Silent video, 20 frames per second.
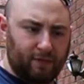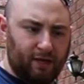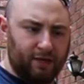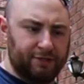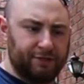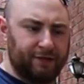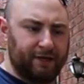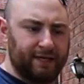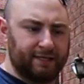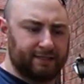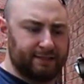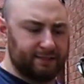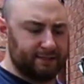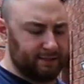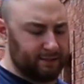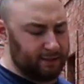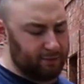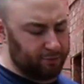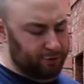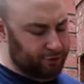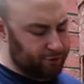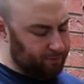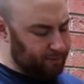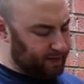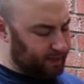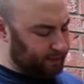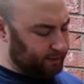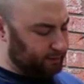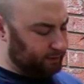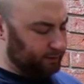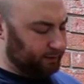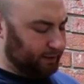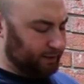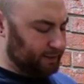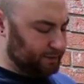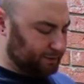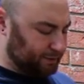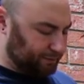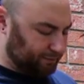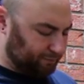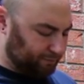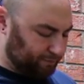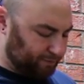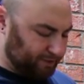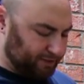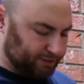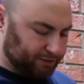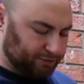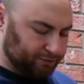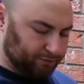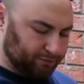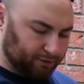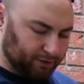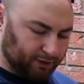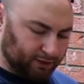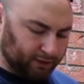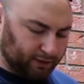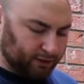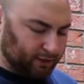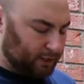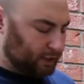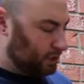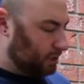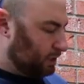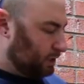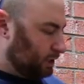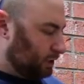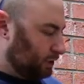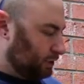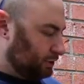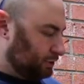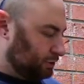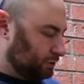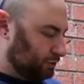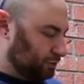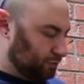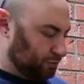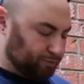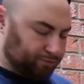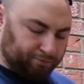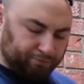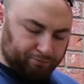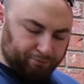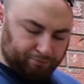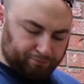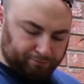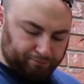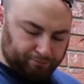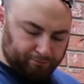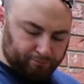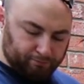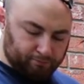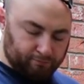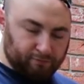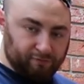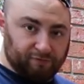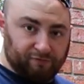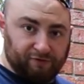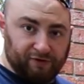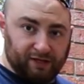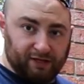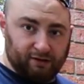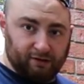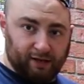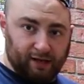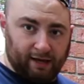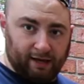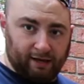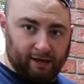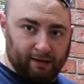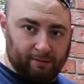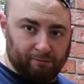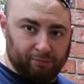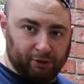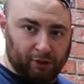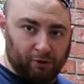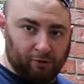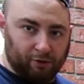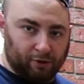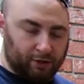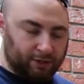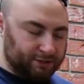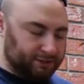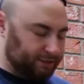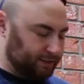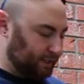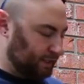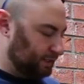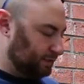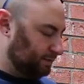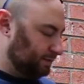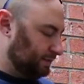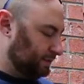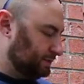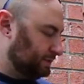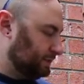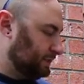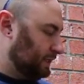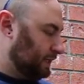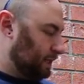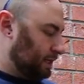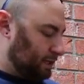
as you guys can see, which will make it a little easier for me to uh, to fit a uh, blower onto the end of this.